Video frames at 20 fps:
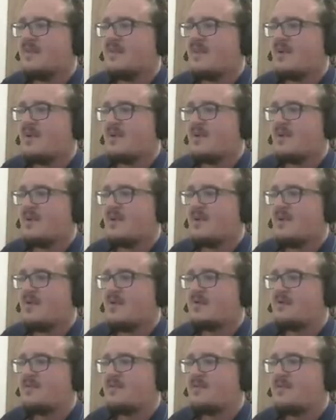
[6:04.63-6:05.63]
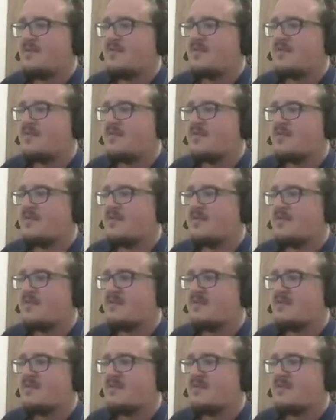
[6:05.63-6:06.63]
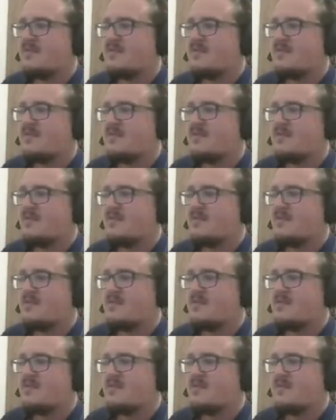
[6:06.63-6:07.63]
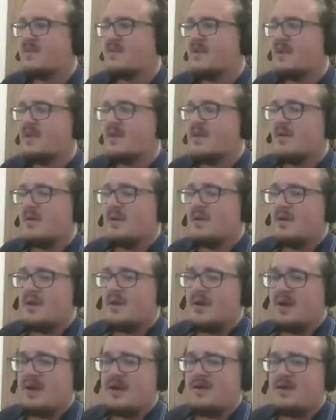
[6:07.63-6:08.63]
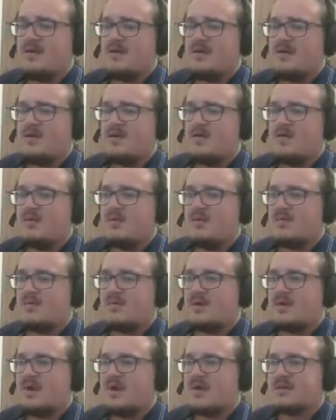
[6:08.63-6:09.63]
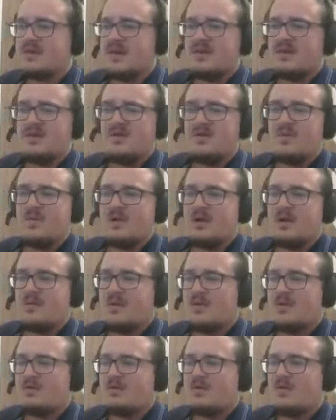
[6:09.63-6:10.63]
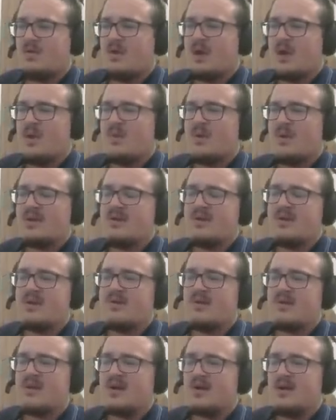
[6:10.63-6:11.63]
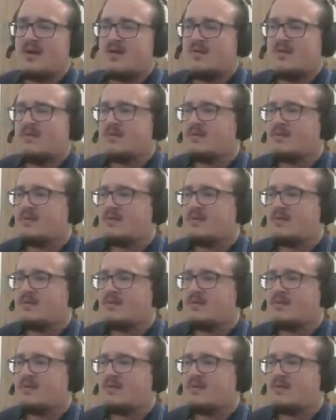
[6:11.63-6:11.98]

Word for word: You can't do Smeagol. I can do Smeagol. You? Want me to teach you how to do Smeagol? Guys, I don't know what about you. I'm waiting in the car.